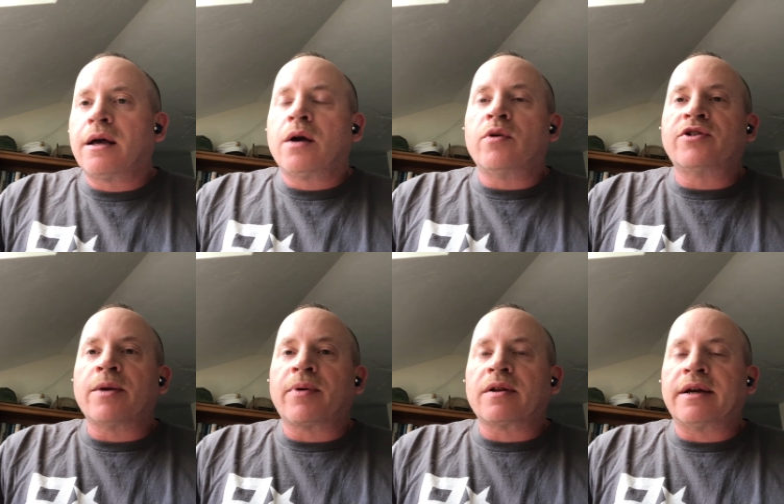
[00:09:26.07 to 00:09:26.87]
we
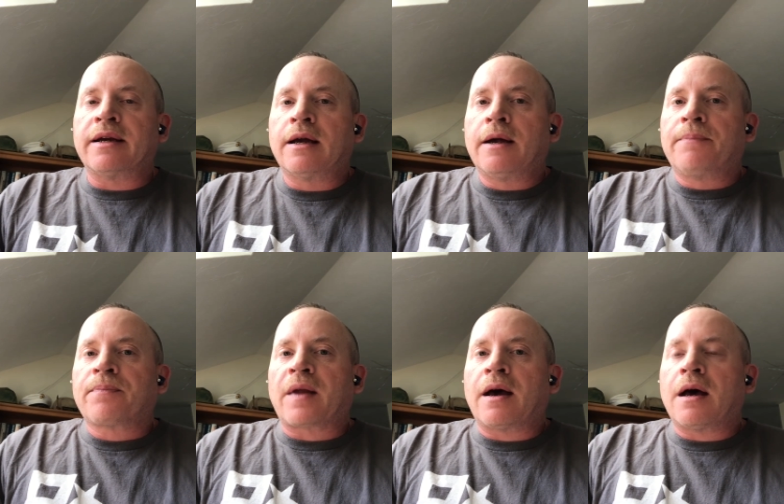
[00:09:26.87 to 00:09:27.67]
typically
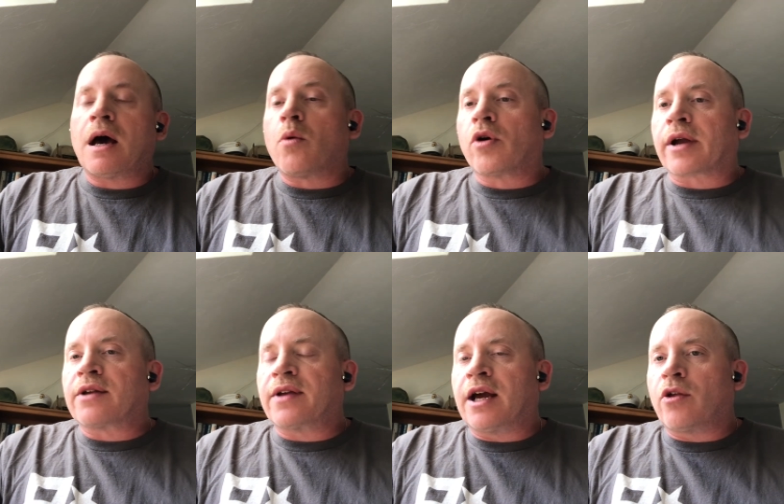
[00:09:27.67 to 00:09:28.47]
are working
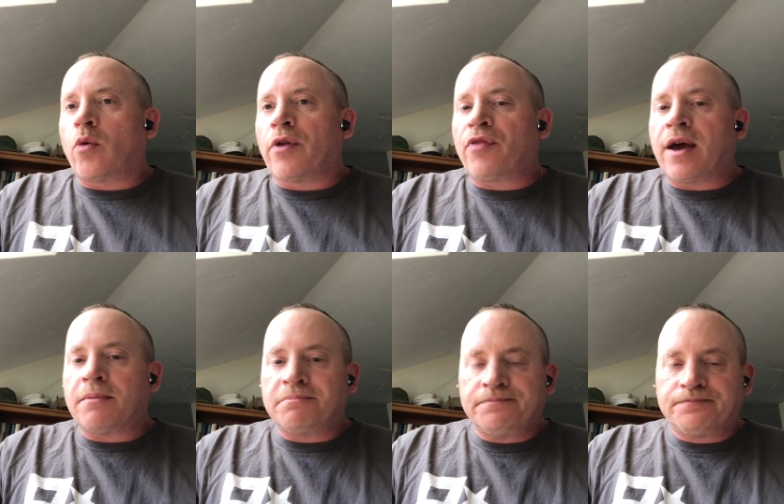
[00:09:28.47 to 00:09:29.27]
together with them,